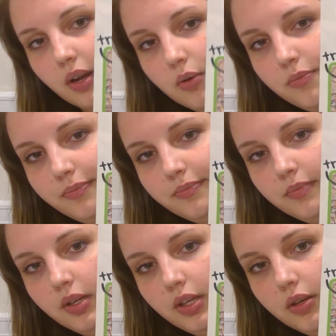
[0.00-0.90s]
Nope.
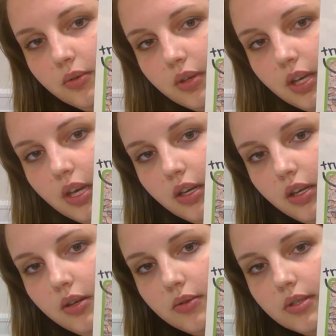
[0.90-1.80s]
You
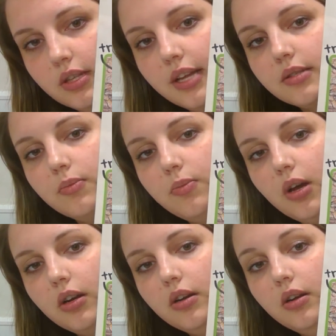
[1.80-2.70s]
can use less
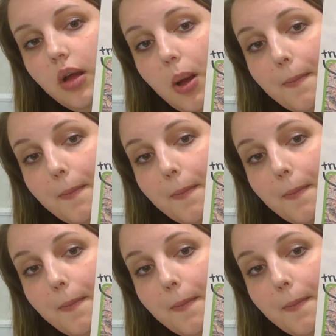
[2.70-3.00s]
water